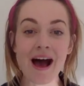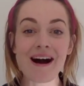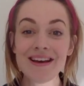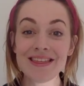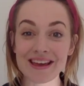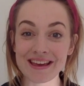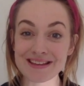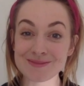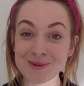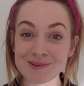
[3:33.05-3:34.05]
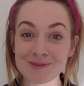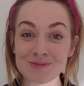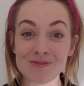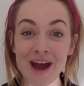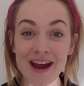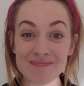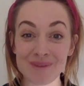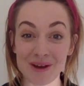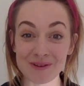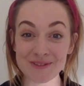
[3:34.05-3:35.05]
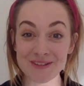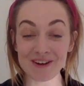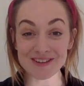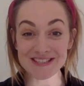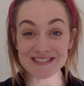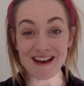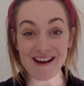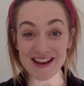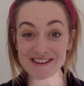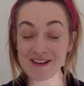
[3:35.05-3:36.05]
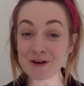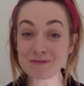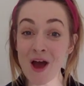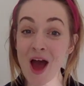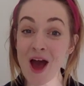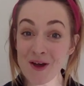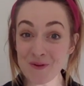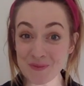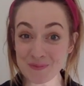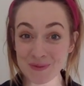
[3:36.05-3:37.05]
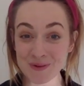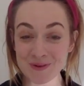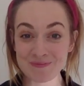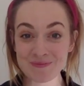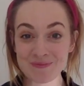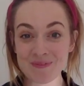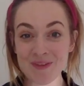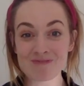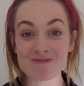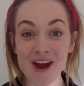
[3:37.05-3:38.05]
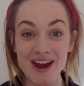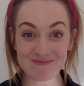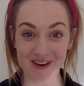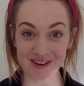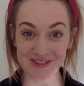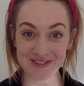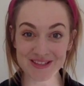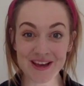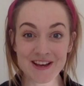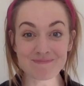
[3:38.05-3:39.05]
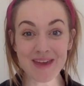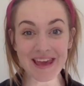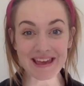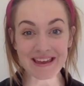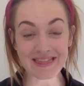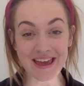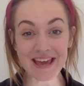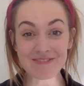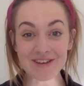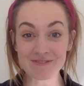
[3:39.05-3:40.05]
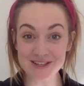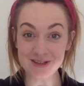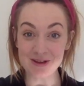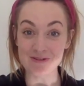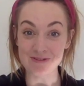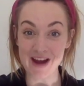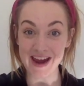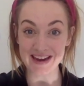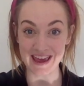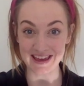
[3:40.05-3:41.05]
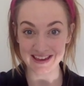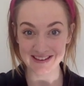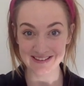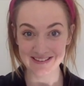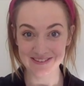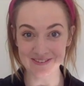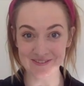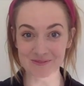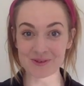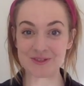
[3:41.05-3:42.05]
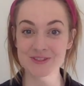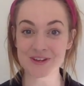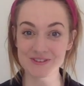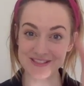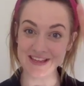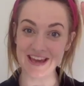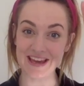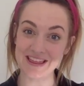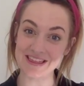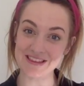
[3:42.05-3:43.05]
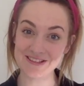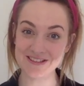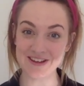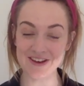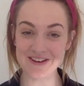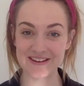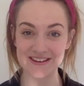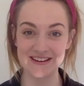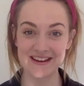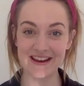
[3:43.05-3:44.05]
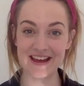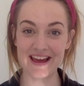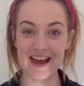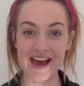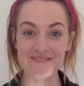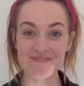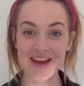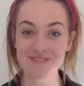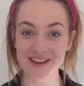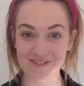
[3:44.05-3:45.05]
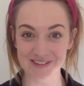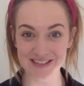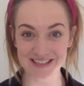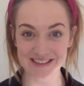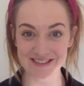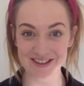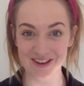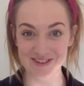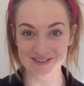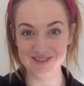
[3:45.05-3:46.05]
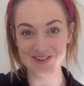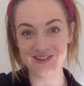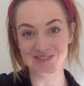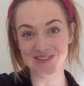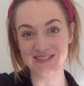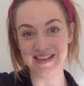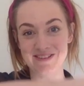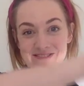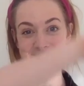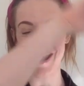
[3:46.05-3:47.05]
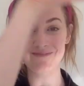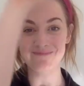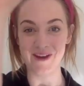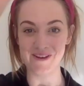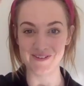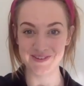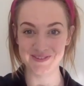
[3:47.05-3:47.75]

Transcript: I think it's because rainbows are a sign of hope. Rainbows mean that even if it's rainy, we'll soon see the sun. And maybe if we see the sun, we'll see a rainbow.